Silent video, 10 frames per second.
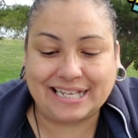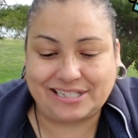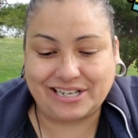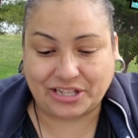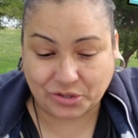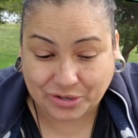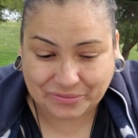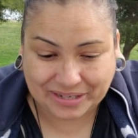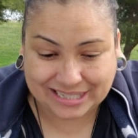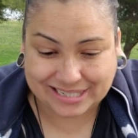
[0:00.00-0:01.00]
It took
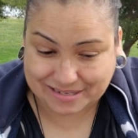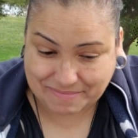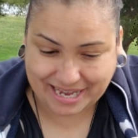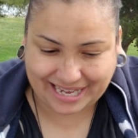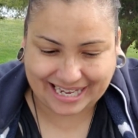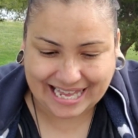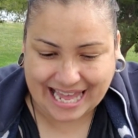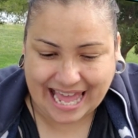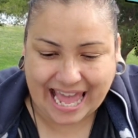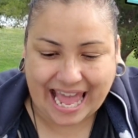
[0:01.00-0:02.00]
3 weeks to make,
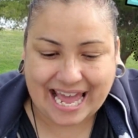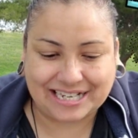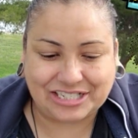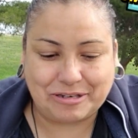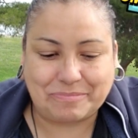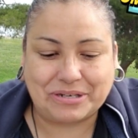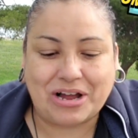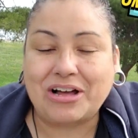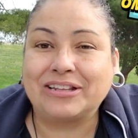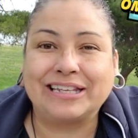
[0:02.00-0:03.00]
and she put
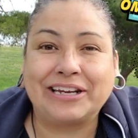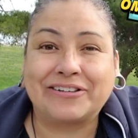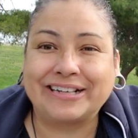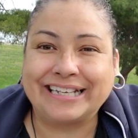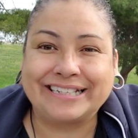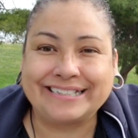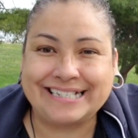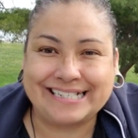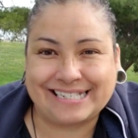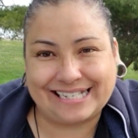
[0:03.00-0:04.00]
all the yarny
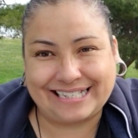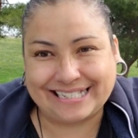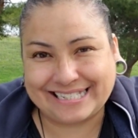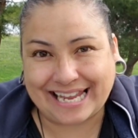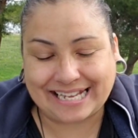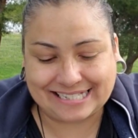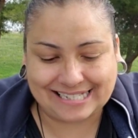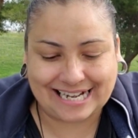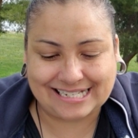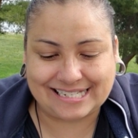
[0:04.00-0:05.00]
goodness and the sayings
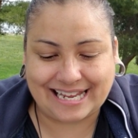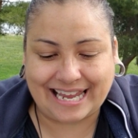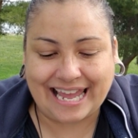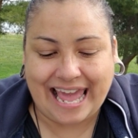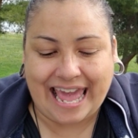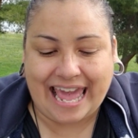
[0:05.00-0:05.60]
that I say,